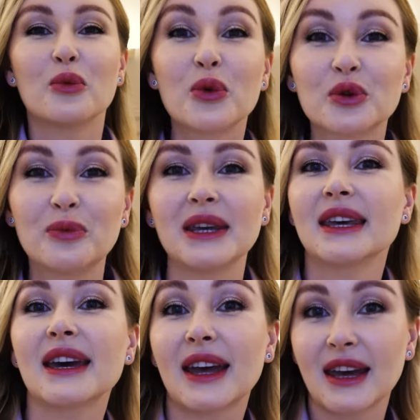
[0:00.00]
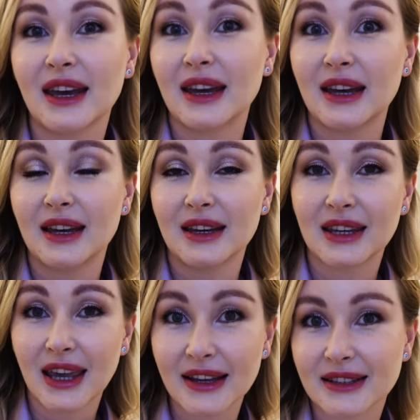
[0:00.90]
would be a
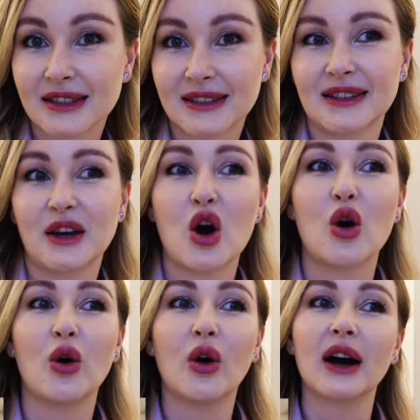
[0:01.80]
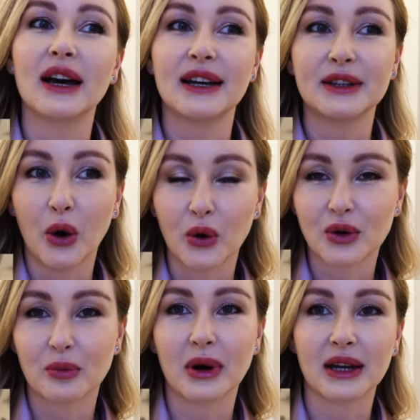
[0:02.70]
cat or a
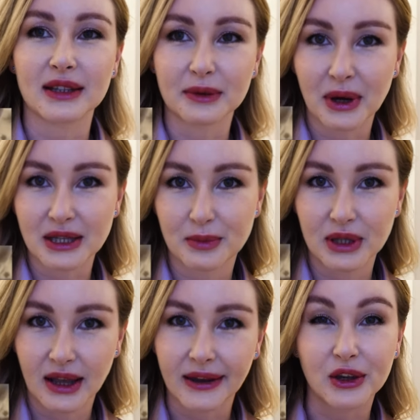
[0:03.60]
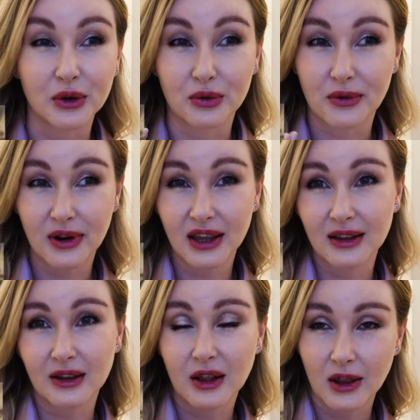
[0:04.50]
dog, but it must be like your
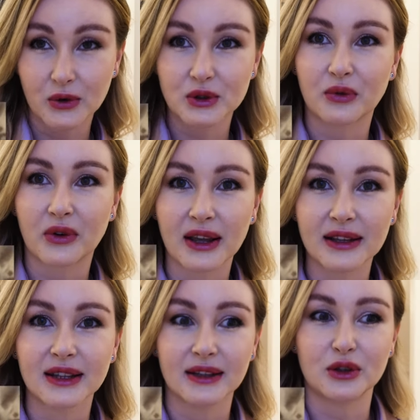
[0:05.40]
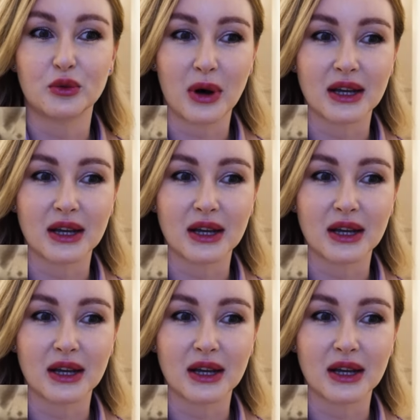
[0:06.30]
real close friend, and you